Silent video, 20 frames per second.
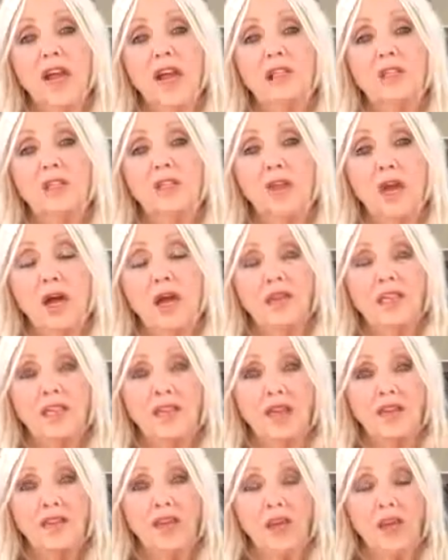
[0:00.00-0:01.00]
trying to
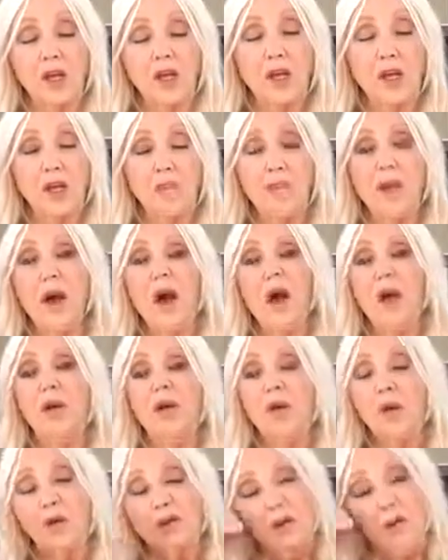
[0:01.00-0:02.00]
get the ego mind
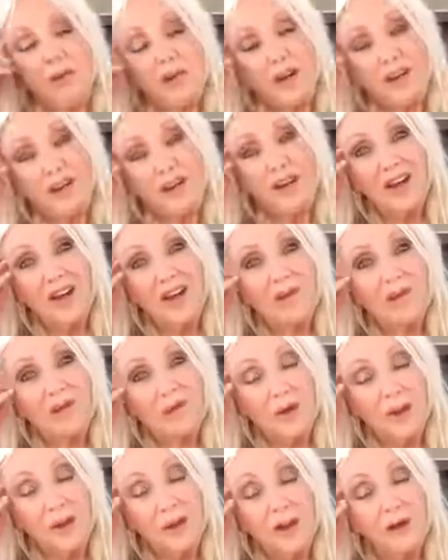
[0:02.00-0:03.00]
not to be
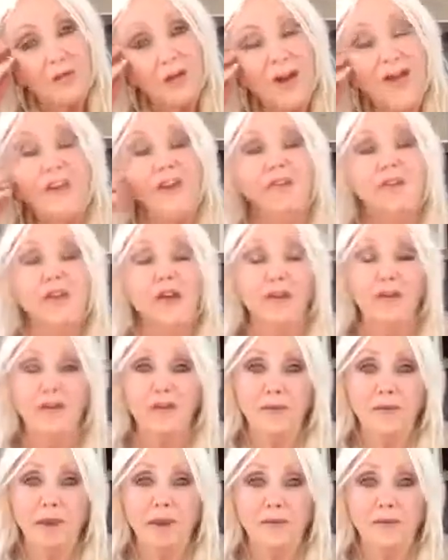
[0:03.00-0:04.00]
afraid of
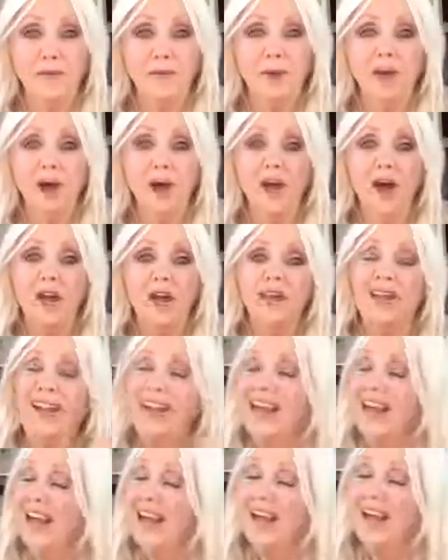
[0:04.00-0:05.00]
leaving people behind,
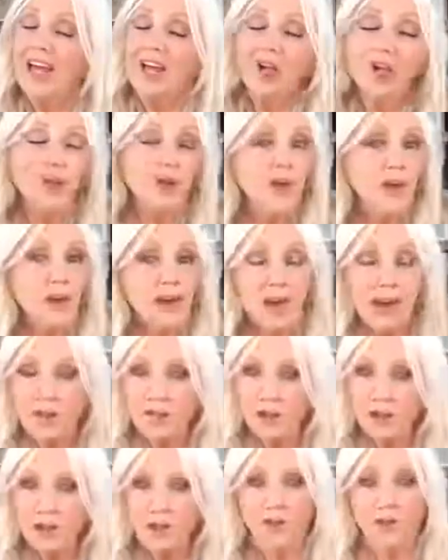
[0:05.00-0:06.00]
you're never
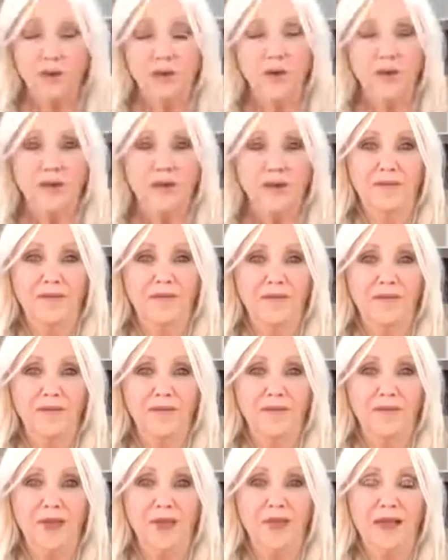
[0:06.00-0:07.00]
going to do it,
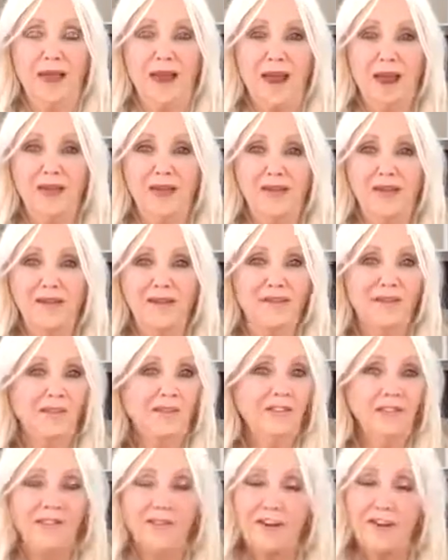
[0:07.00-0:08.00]
okay?
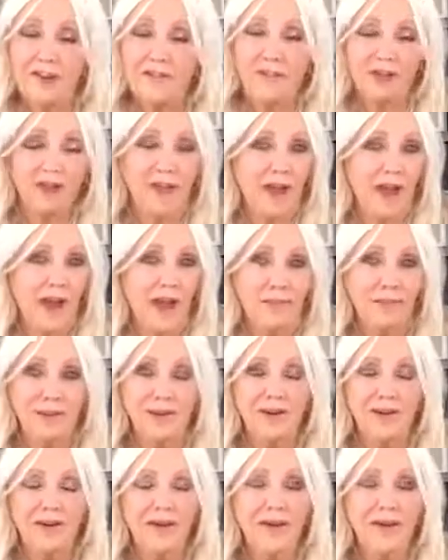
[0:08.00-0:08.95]
It's never going to happen.